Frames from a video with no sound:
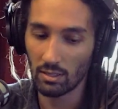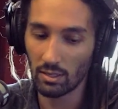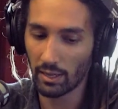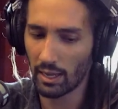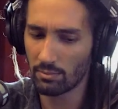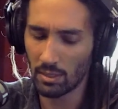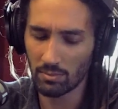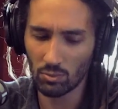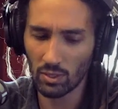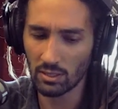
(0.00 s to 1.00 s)
Like I
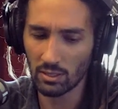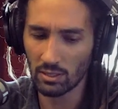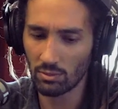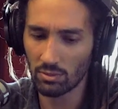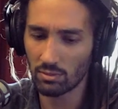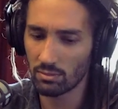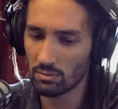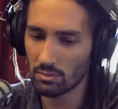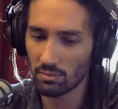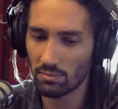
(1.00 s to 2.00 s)
remember one year there was
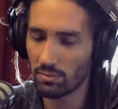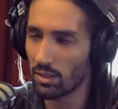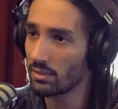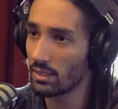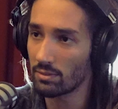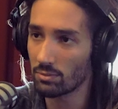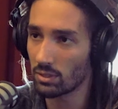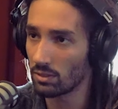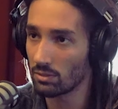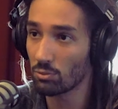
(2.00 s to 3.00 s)
floods everywhere.